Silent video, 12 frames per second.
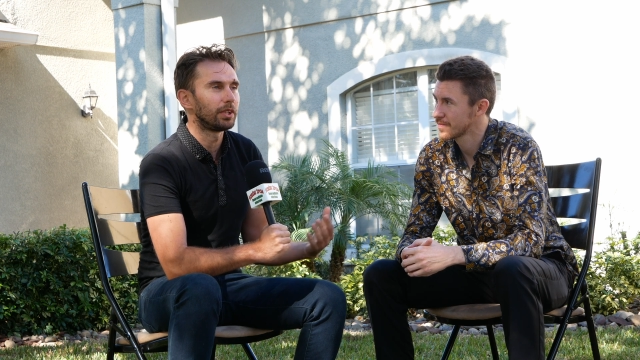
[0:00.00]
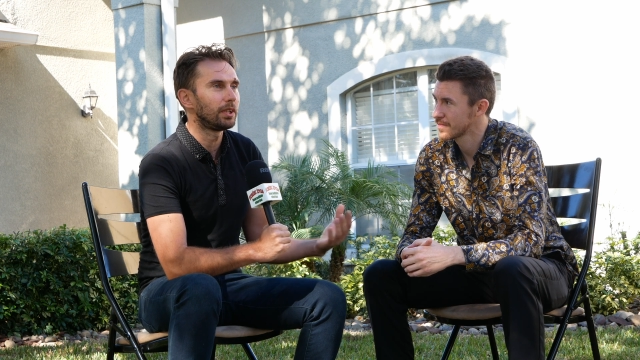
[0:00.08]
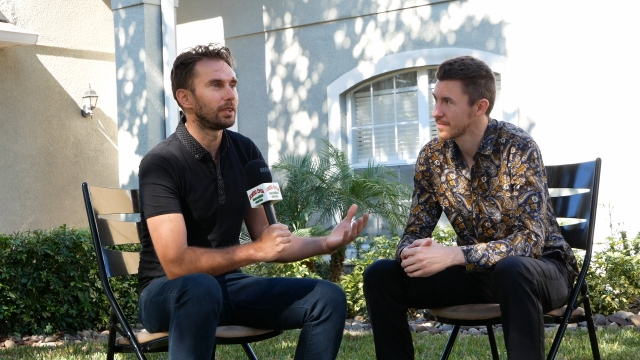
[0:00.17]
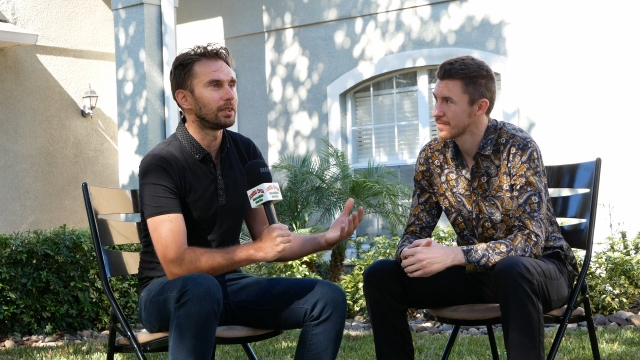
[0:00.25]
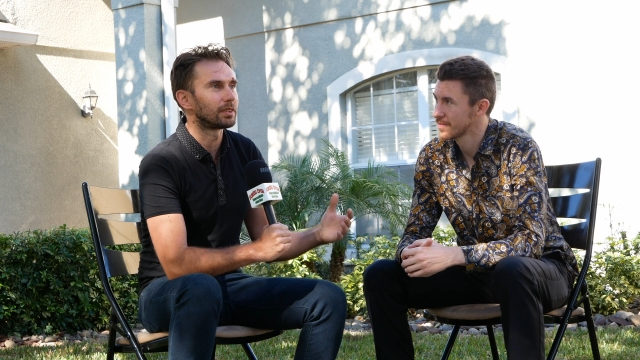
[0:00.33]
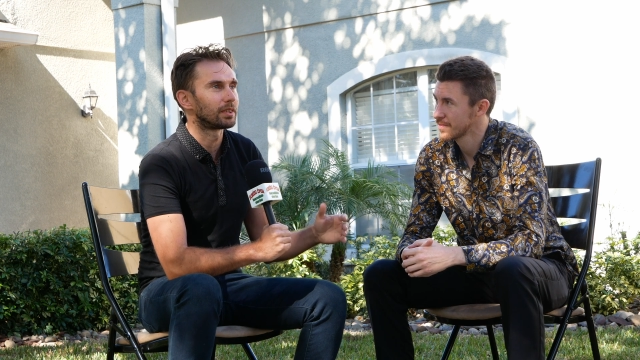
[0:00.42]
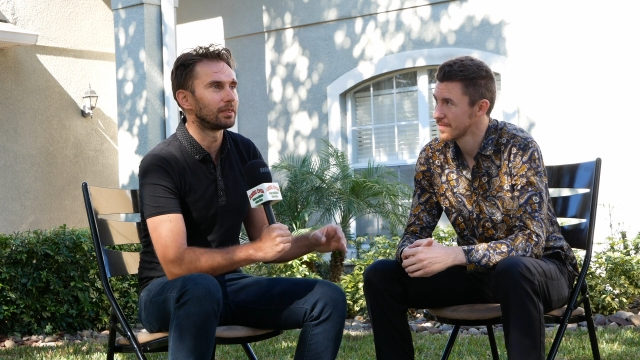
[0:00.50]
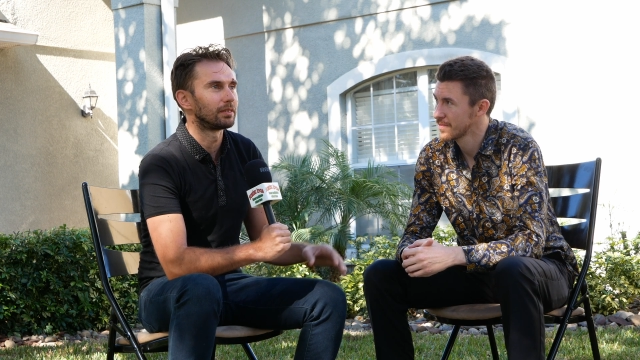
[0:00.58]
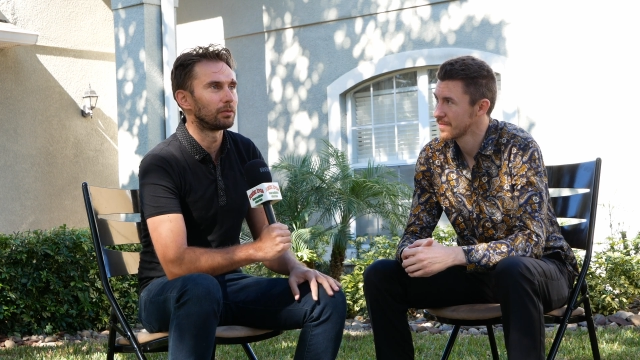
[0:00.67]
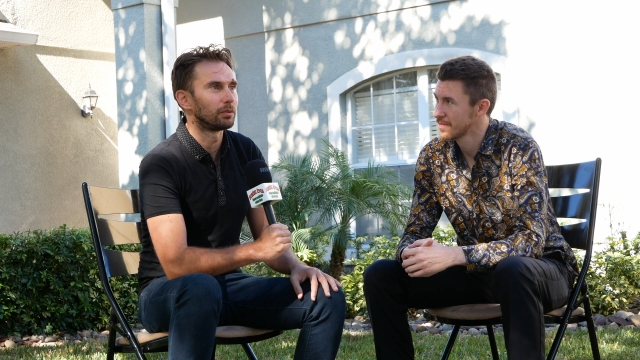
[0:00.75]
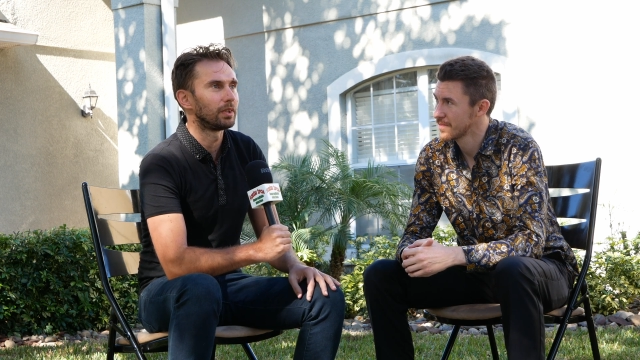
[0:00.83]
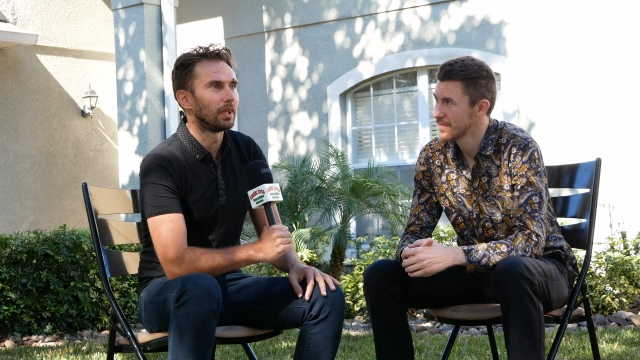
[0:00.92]
Speaker 1: years
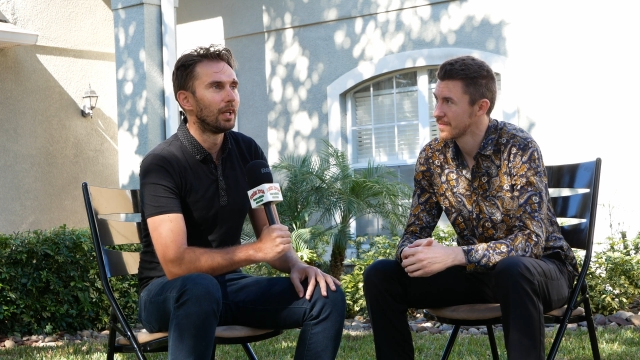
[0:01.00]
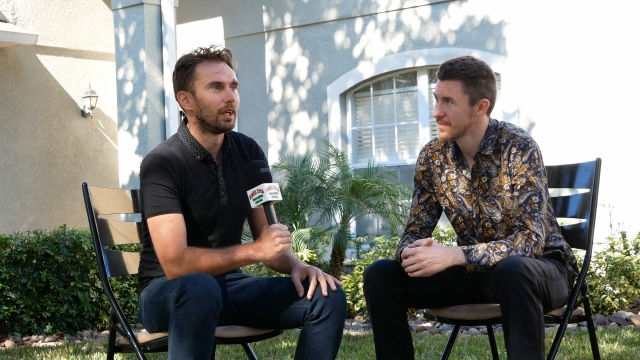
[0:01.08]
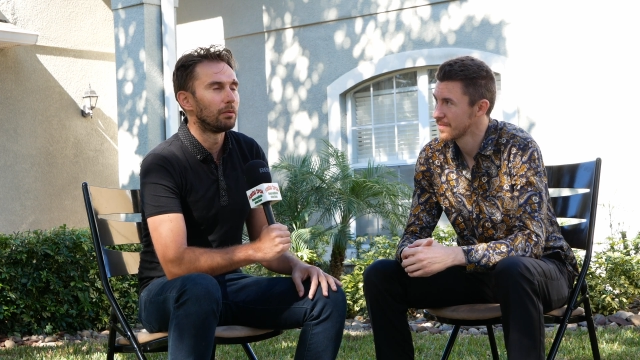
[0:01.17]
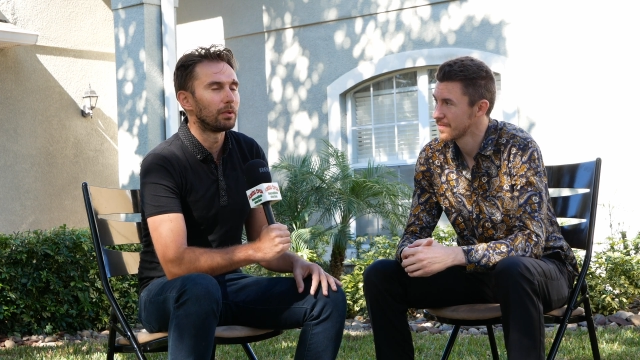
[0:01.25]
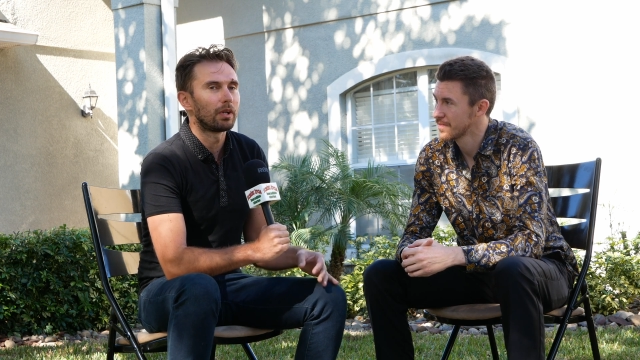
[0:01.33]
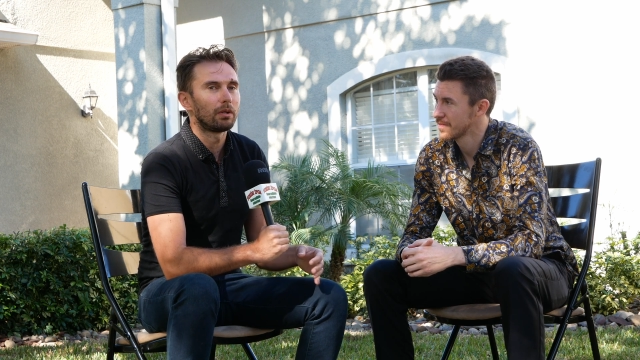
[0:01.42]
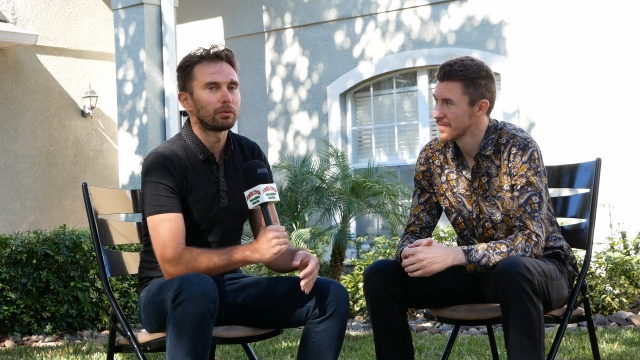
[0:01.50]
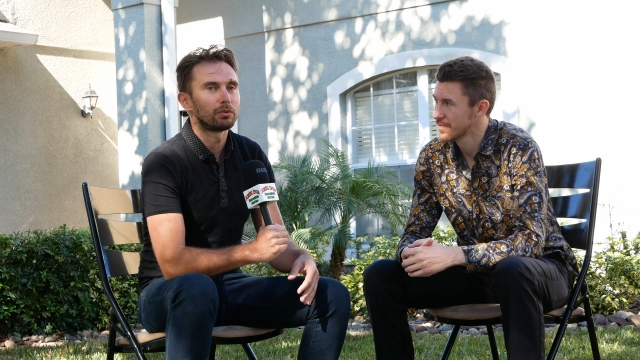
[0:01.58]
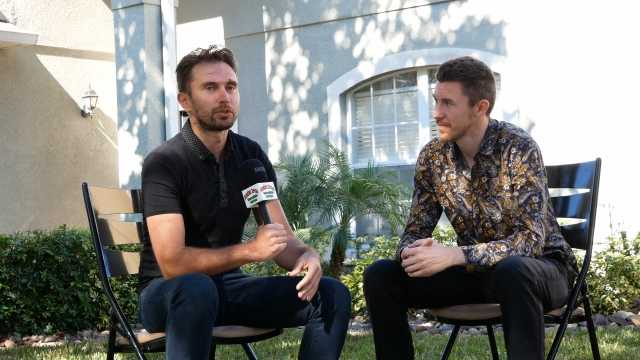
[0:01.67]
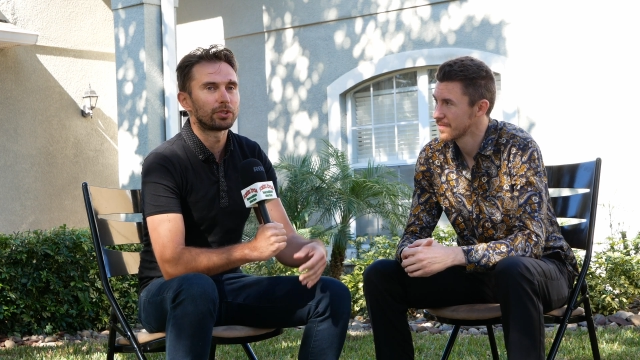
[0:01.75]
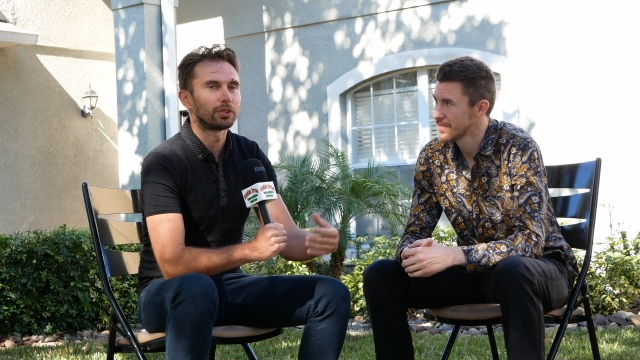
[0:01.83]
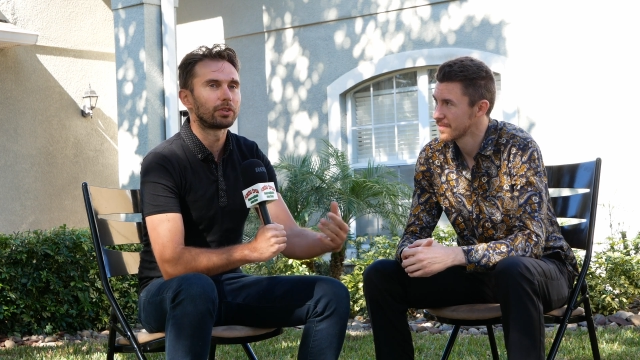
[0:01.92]
and we we go to
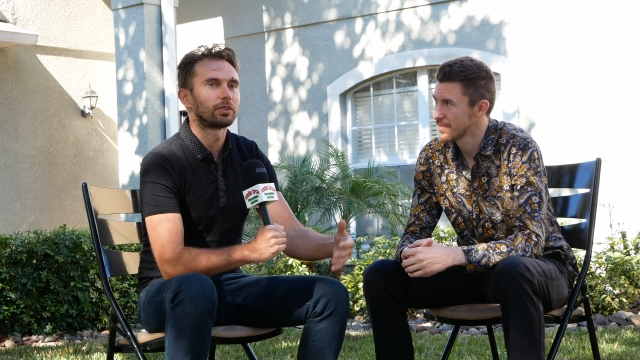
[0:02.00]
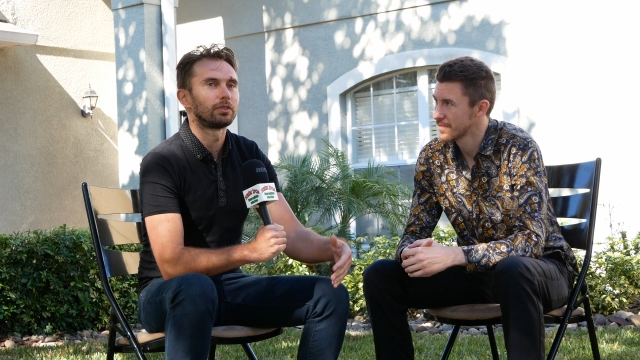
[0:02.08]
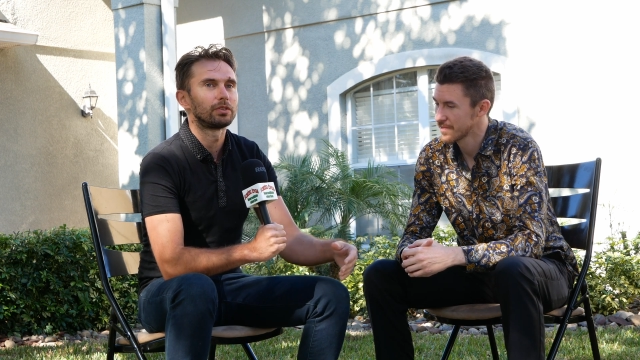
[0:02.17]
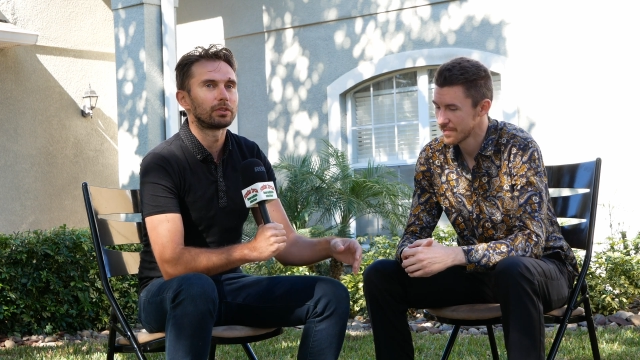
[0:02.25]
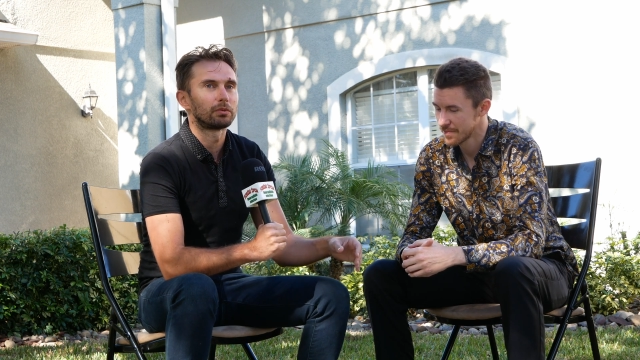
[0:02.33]
circles